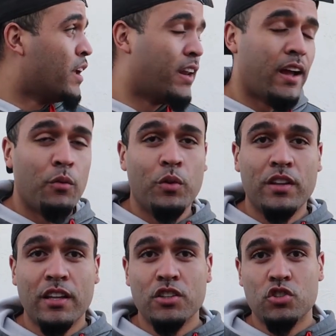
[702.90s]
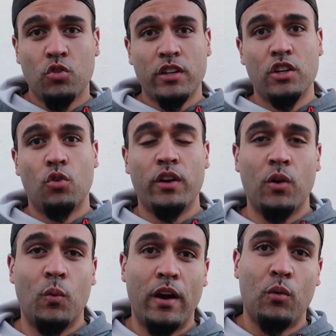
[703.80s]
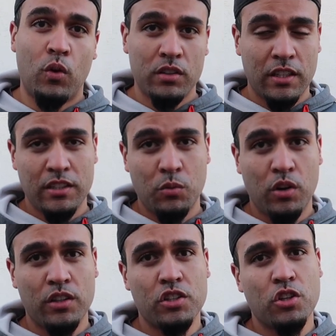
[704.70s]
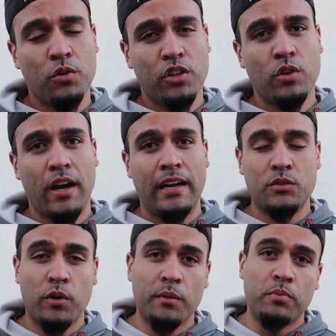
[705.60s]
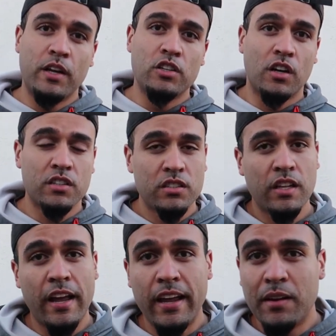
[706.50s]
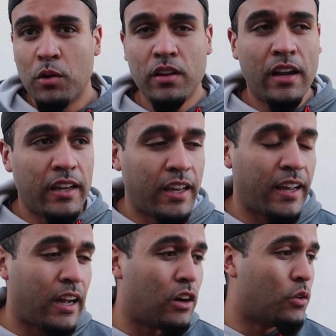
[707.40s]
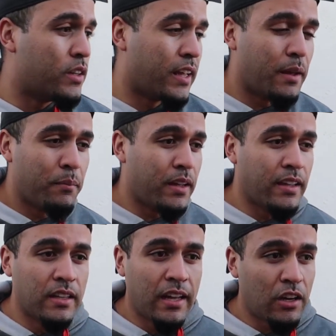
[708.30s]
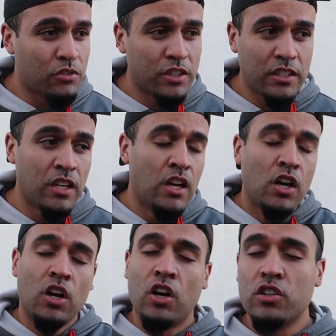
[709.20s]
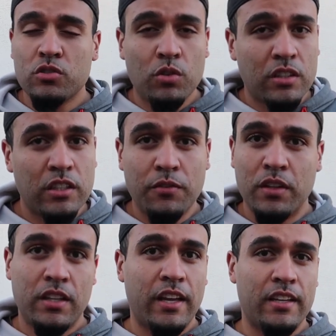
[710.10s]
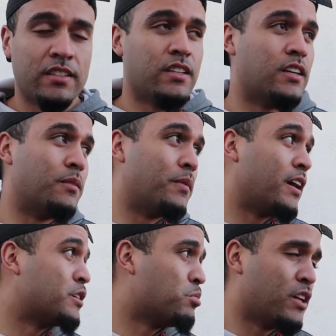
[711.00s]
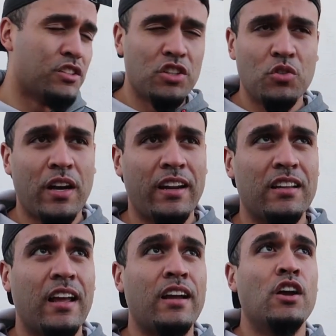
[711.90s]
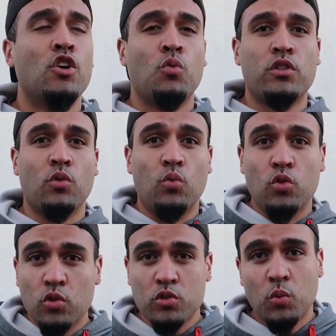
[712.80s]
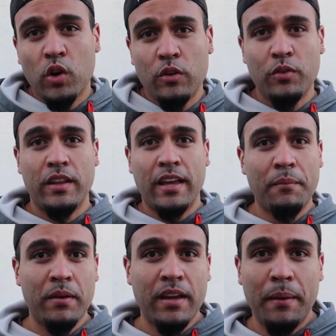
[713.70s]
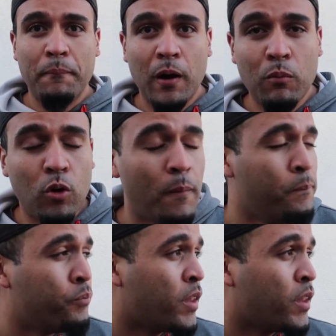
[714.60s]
And I really enjoyed going around Walt Disney World and showing you guys where the players are staying, where they're hanging out, with the N B A lounges, all sorts of different things. Um, I explained to you kind of like what the rules were for the N B A bubble.